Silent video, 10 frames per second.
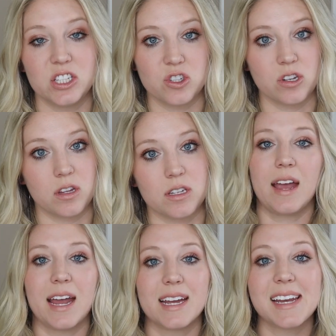digitally
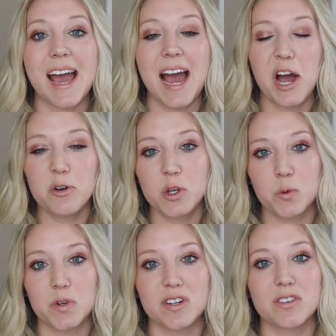and how
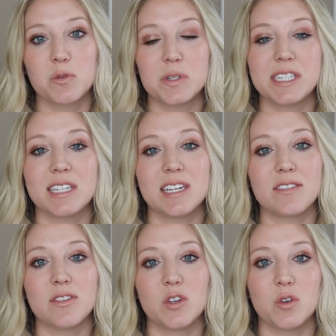you will
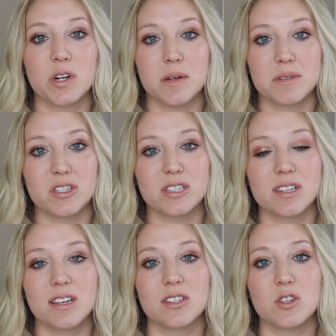receive your
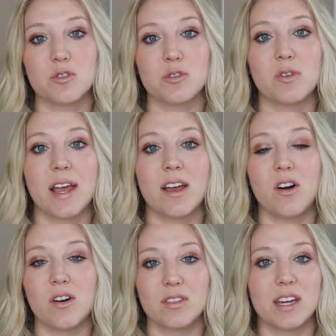images is through a
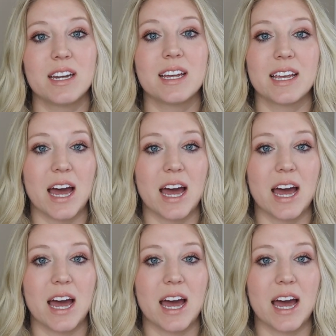online